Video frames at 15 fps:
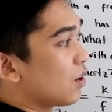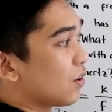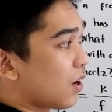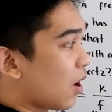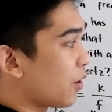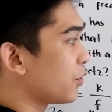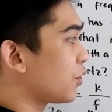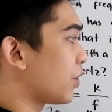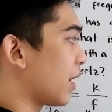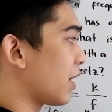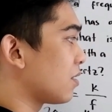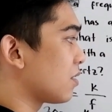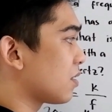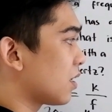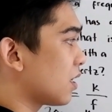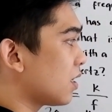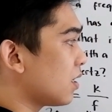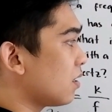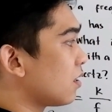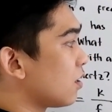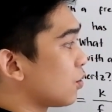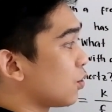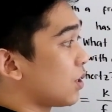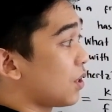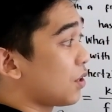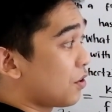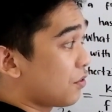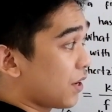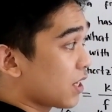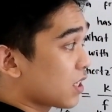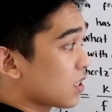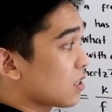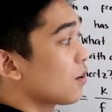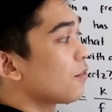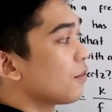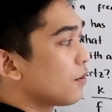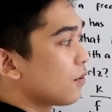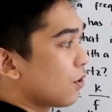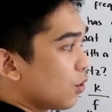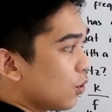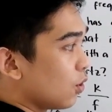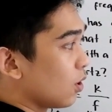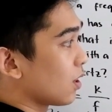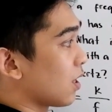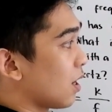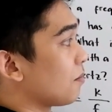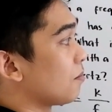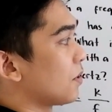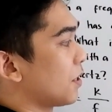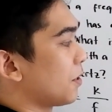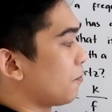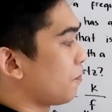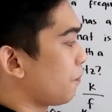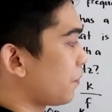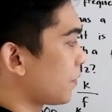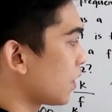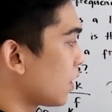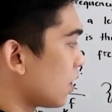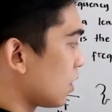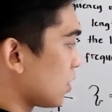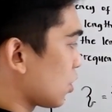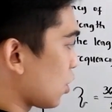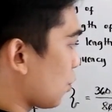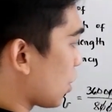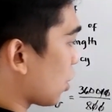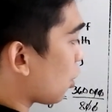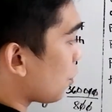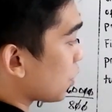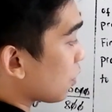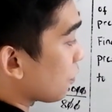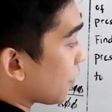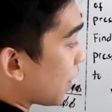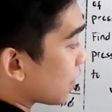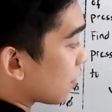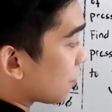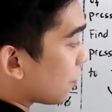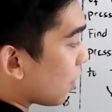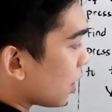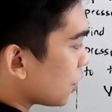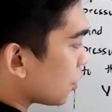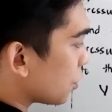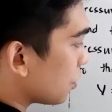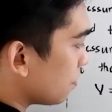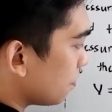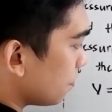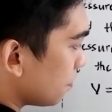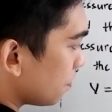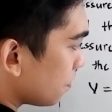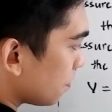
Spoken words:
Round your answer to the nearest whole number. So we're going to find the volume.